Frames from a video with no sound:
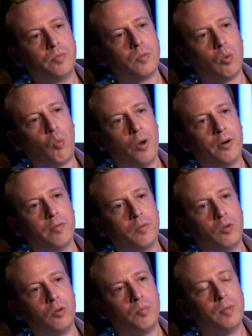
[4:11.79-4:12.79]

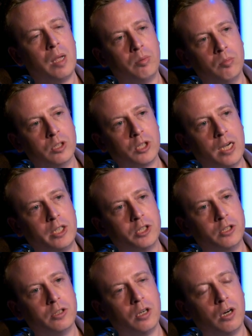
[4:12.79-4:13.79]
wonderful
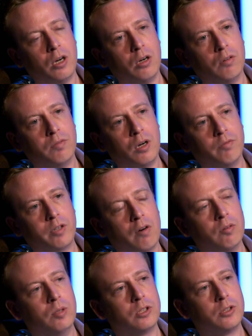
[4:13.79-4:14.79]
implementation of
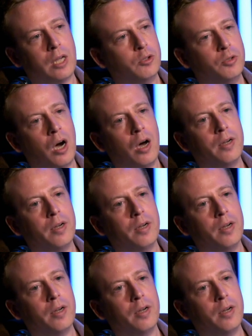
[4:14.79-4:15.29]
government. They do not.